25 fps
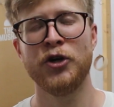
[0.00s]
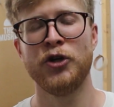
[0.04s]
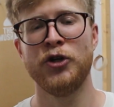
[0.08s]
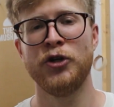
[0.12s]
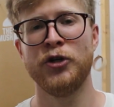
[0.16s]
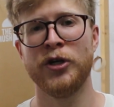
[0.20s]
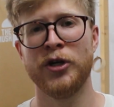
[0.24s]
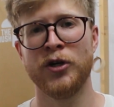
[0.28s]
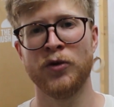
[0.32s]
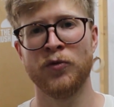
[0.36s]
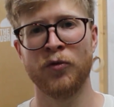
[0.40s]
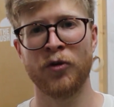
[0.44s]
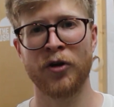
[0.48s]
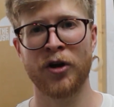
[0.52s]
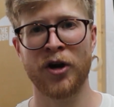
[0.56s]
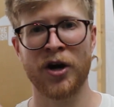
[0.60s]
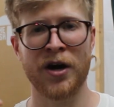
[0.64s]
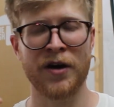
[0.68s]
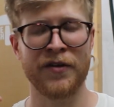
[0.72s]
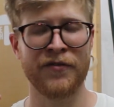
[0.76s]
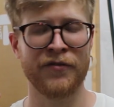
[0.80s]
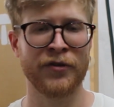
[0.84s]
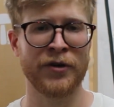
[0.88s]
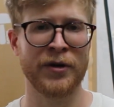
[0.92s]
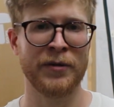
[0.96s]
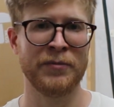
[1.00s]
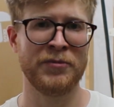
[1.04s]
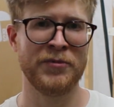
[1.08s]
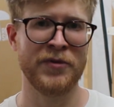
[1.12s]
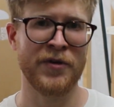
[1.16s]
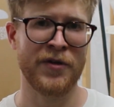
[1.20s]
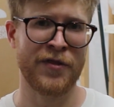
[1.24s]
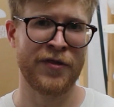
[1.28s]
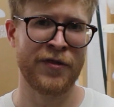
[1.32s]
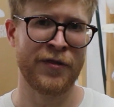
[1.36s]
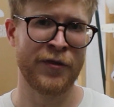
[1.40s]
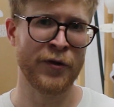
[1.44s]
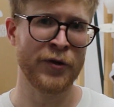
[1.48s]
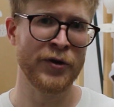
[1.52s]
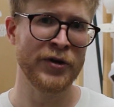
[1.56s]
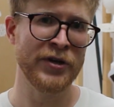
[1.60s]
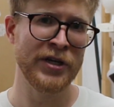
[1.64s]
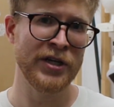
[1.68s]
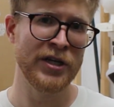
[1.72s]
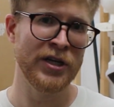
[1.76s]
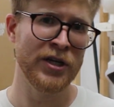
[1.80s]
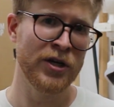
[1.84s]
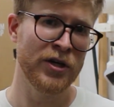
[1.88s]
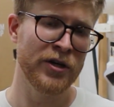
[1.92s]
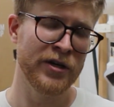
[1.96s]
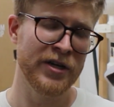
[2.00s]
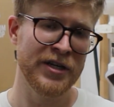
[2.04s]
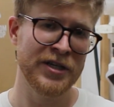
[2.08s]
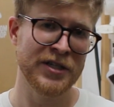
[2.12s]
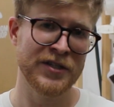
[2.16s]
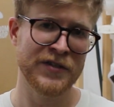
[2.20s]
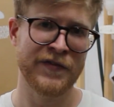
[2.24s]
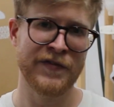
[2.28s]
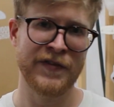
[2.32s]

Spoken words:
you could recover up to 30 degrees